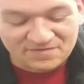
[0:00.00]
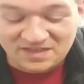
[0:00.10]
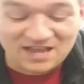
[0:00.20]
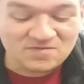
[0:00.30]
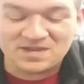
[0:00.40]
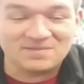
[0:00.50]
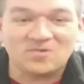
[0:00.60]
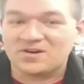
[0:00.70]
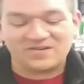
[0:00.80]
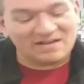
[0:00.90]
If they have a big
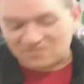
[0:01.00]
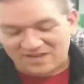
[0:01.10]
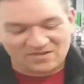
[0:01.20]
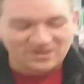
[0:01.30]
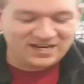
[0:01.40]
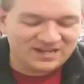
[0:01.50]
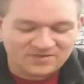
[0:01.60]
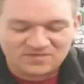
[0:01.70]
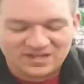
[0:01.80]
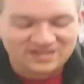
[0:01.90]
board, you have to find a way to get rid of it.